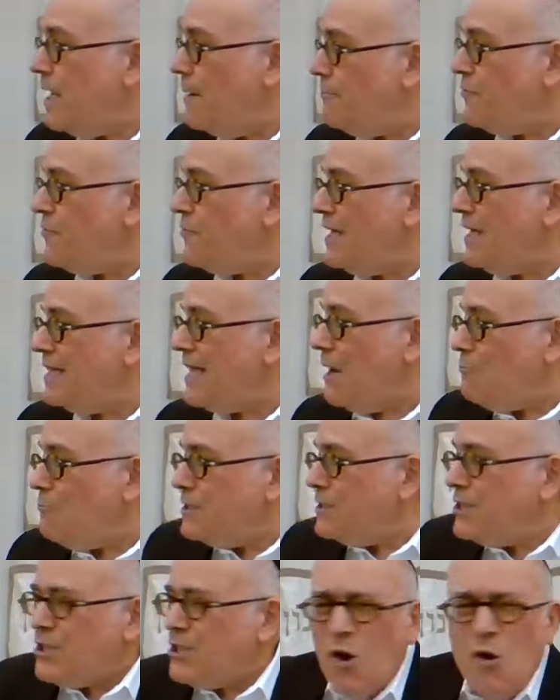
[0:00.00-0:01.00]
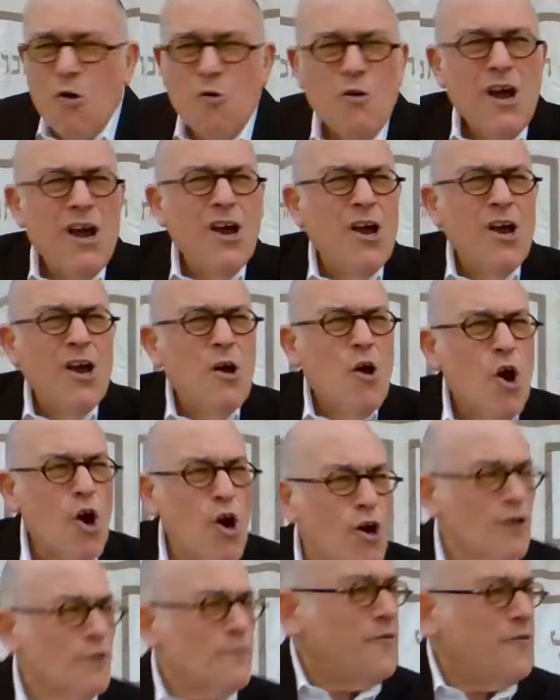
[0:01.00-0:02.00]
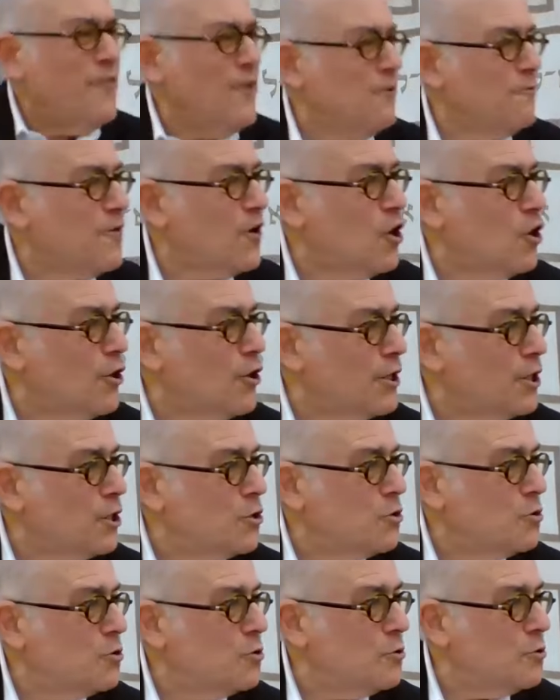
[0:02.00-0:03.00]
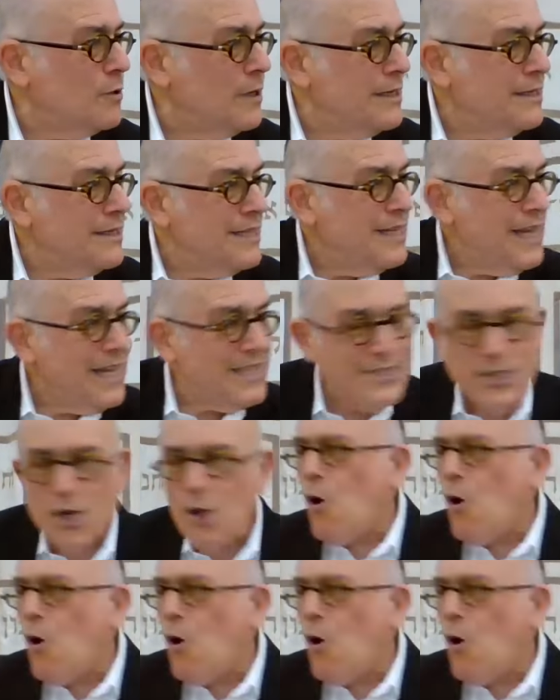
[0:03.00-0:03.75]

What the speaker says: something that was so hurtful for her to do, and